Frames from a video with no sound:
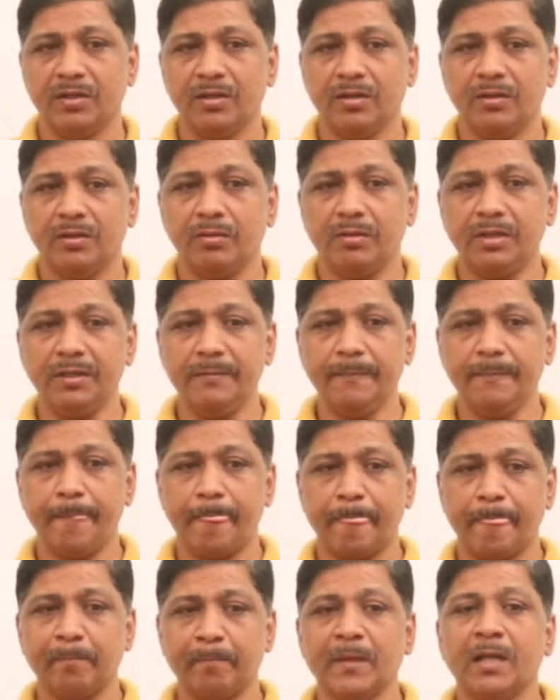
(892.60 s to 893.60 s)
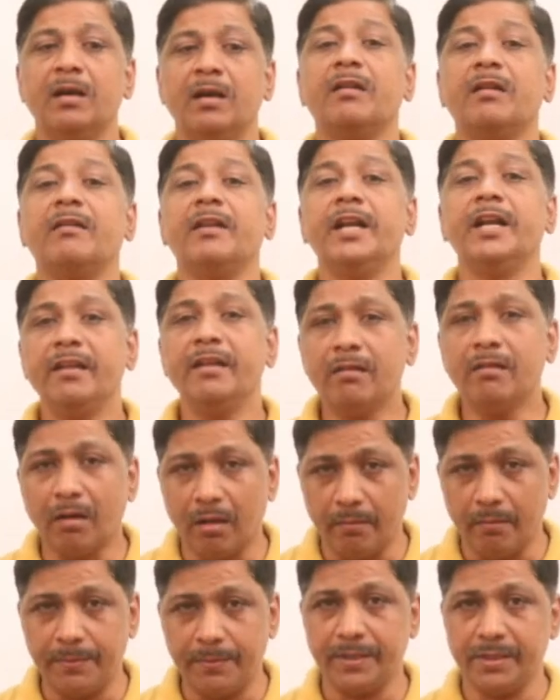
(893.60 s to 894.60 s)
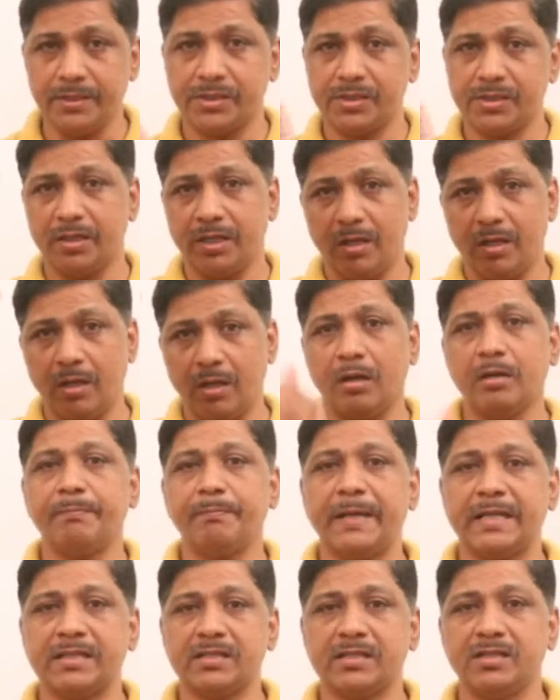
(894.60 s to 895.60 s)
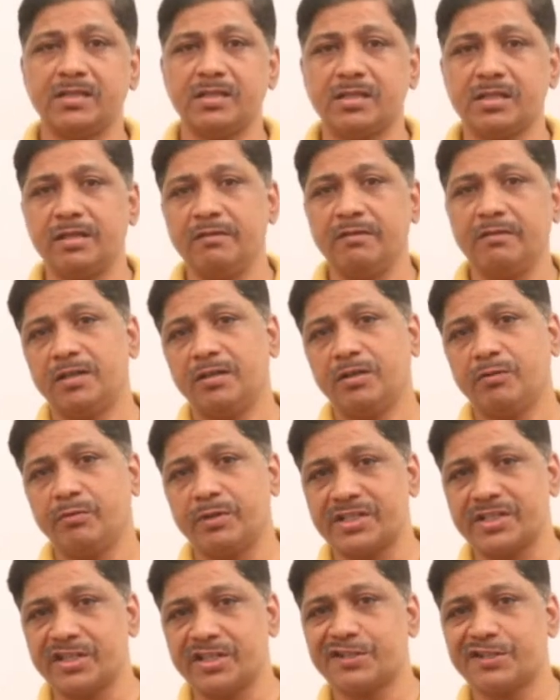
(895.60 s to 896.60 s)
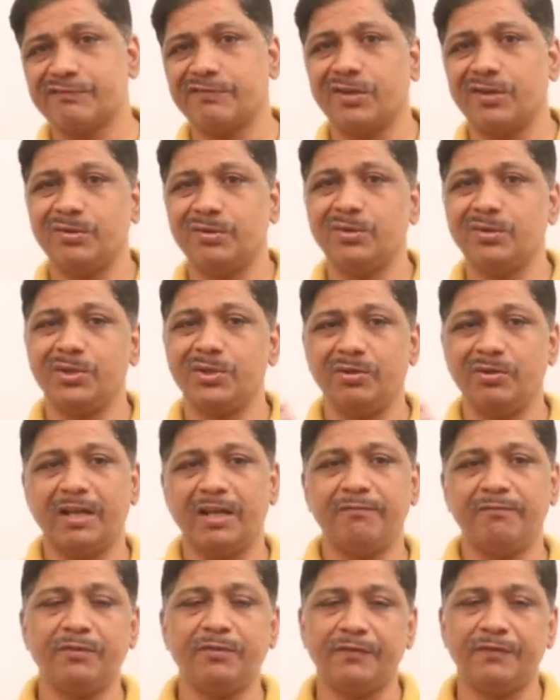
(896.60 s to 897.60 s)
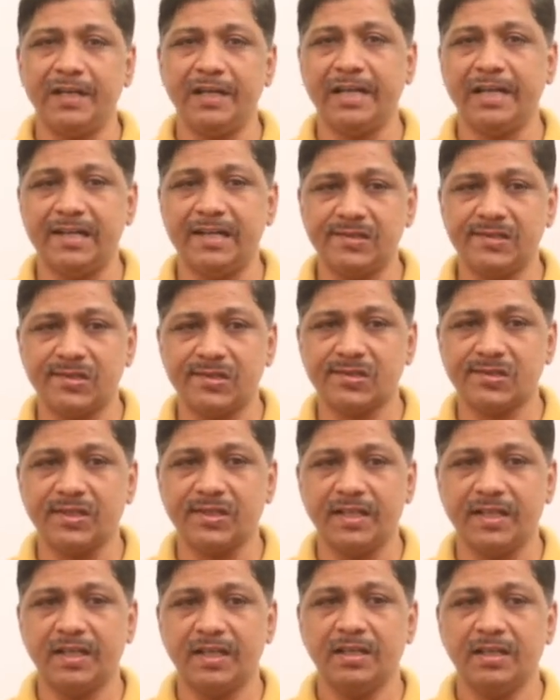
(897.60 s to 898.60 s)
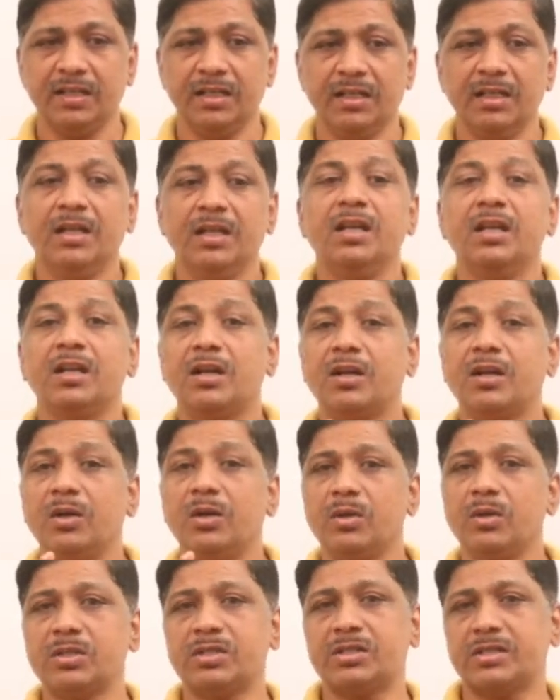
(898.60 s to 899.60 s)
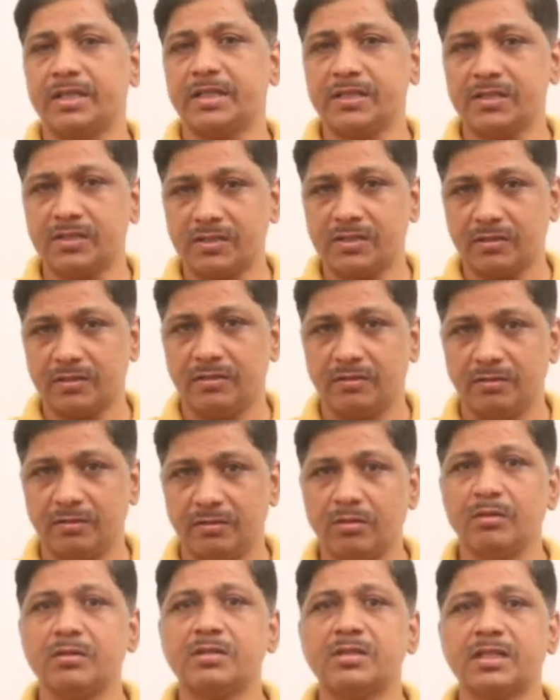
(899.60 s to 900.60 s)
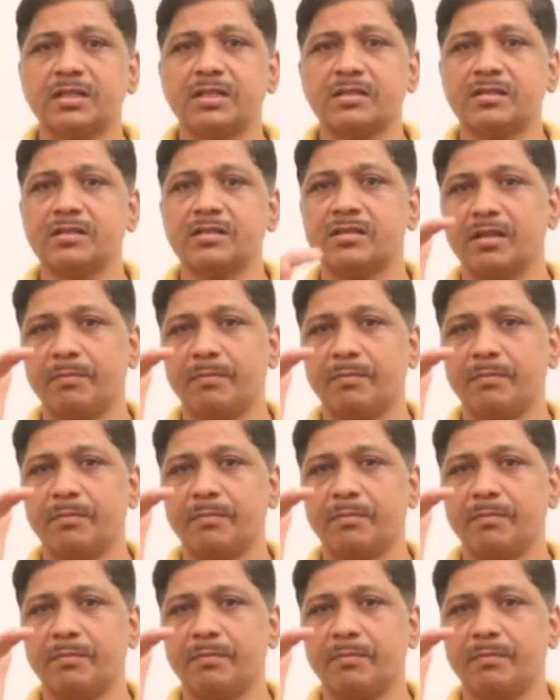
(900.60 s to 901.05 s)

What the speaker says: Okay, reading comprehension, a long passage is given, questions follow, you will have to find answers there. Close test, Close test is a